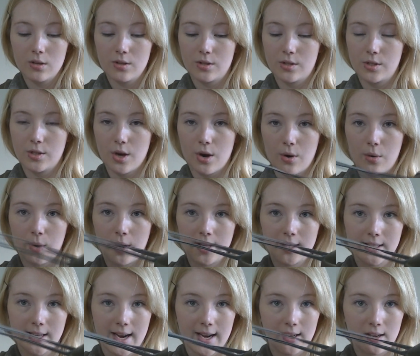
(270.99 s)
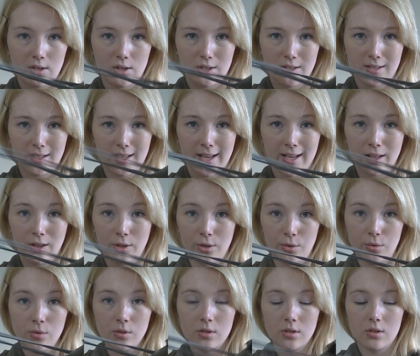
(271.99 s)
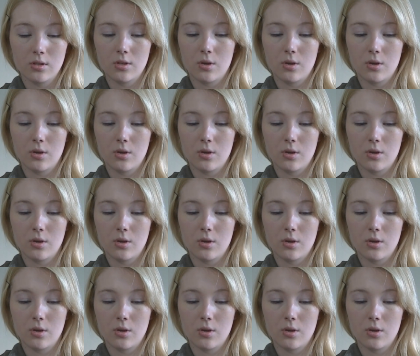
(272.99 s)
So it's kind of just like loose,